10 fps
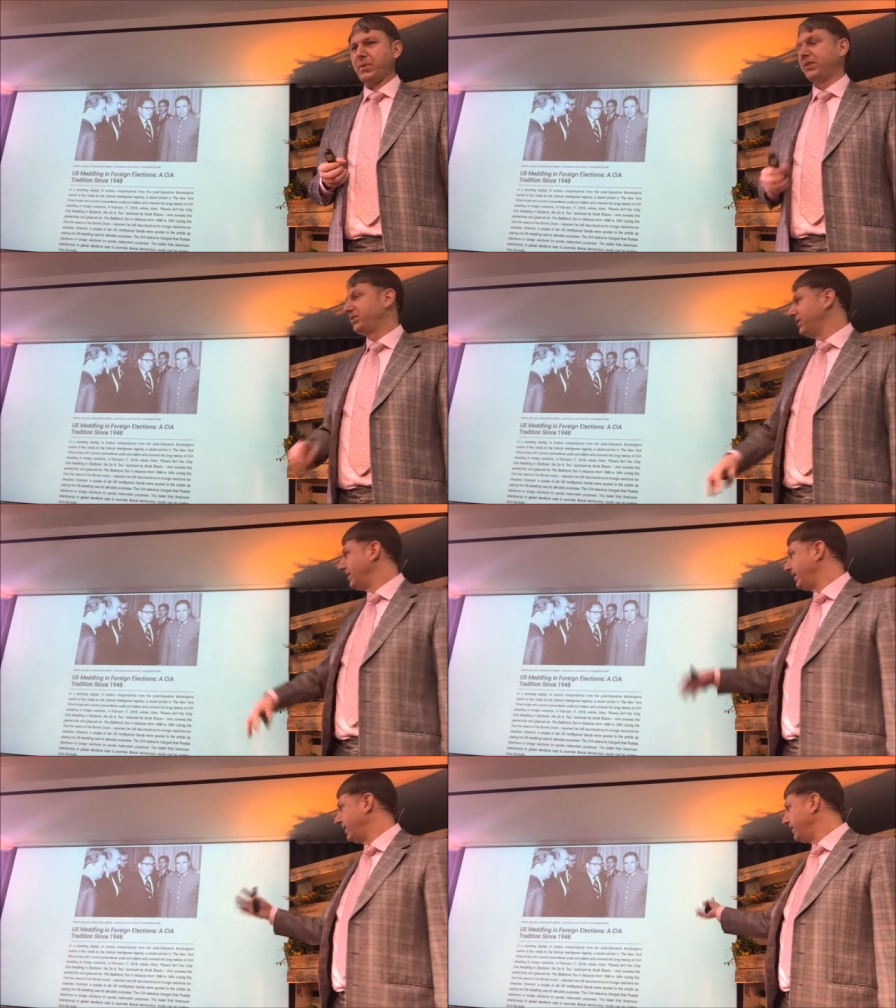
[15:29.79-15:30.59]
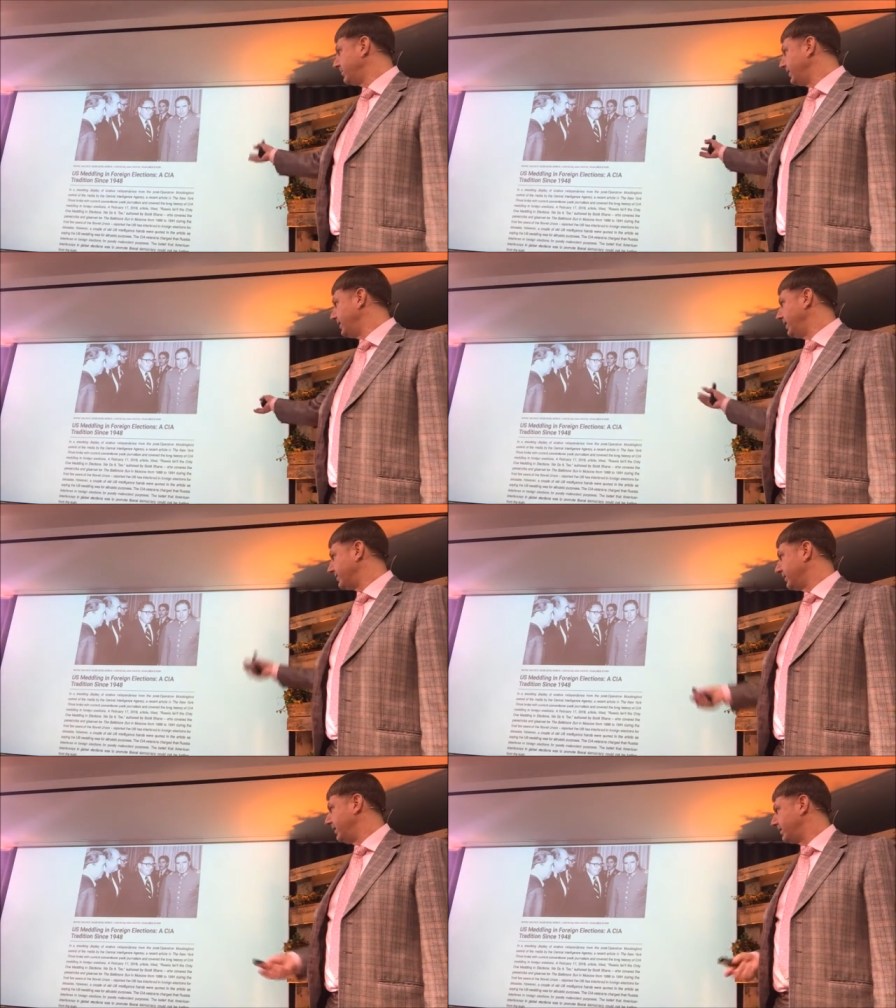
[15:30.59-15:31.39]
Now CIA really
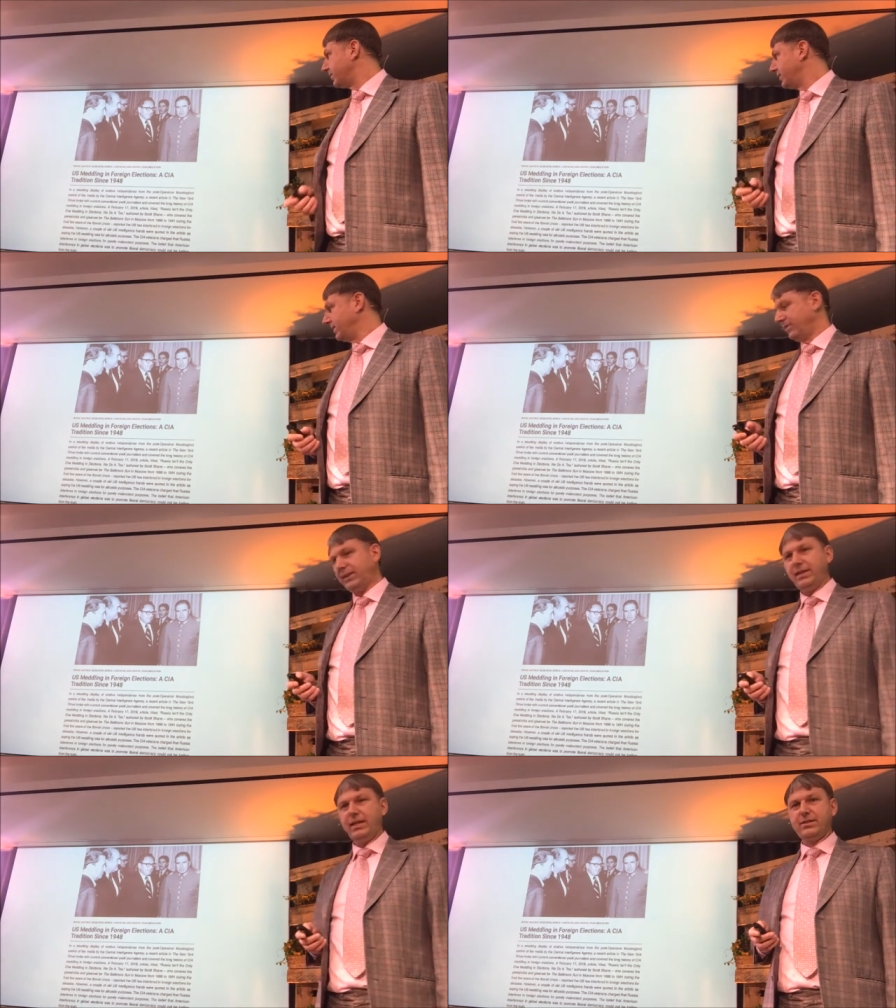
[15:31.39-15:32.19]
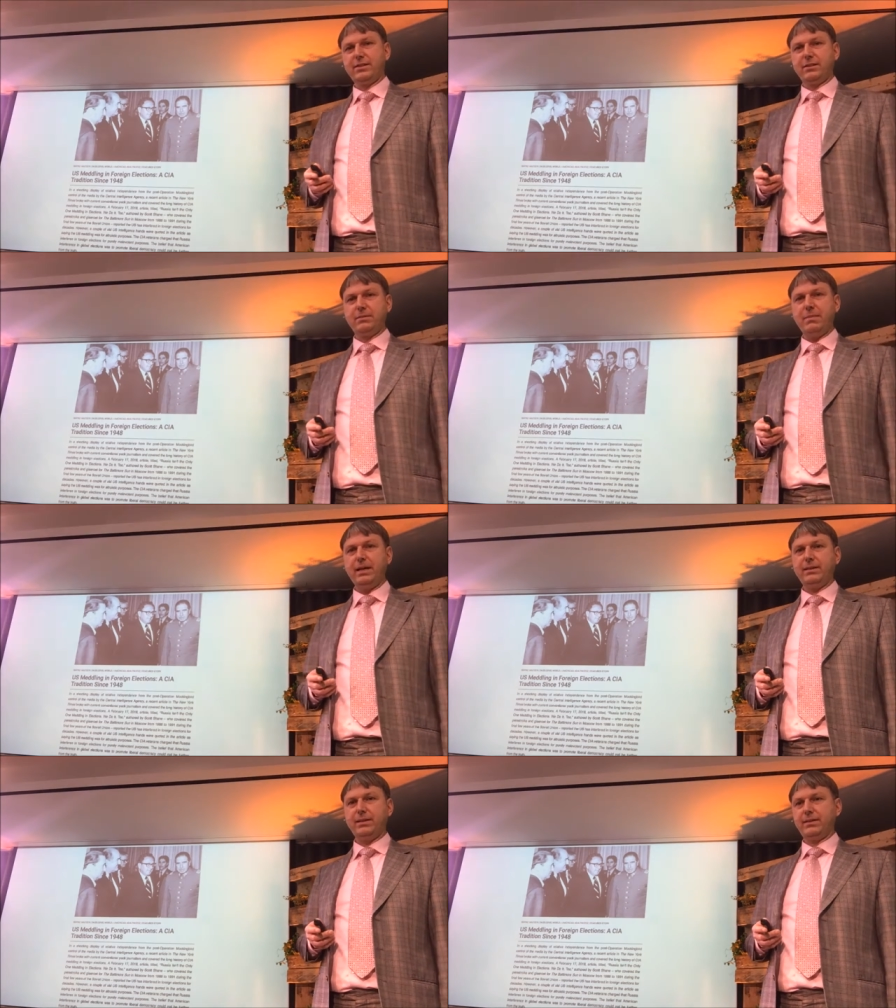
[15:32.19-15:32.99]
has a history of election
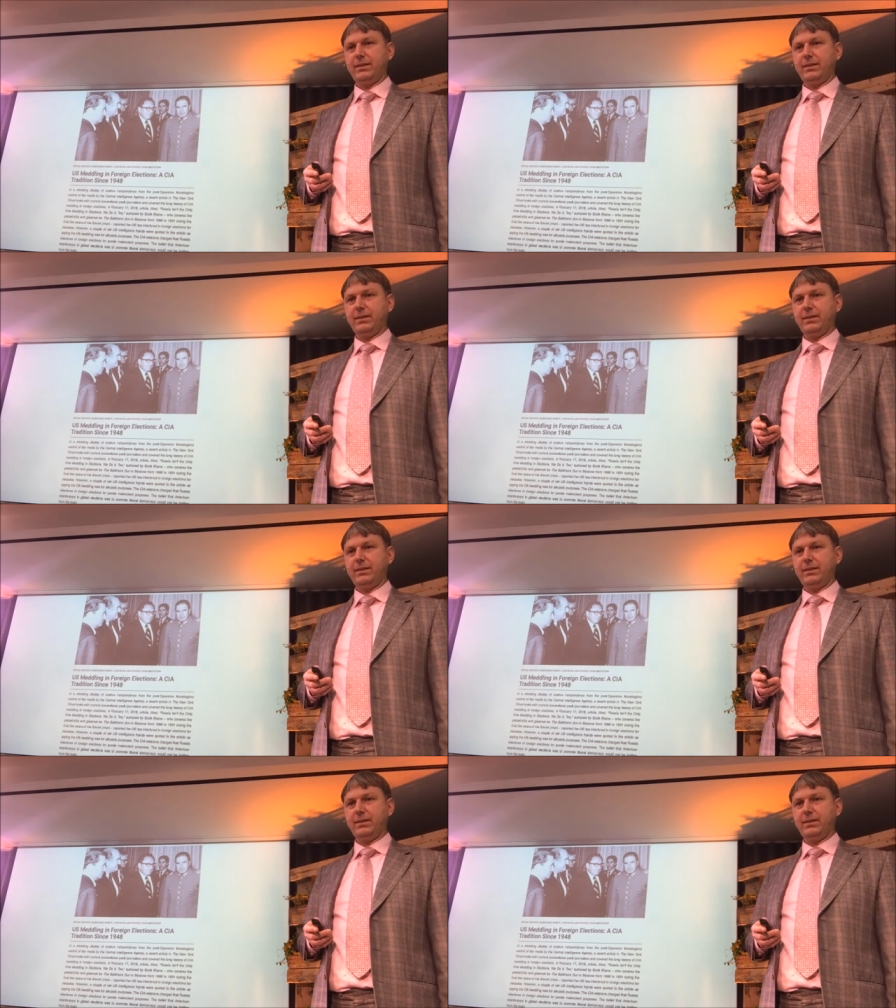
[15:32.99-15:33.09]
meddling.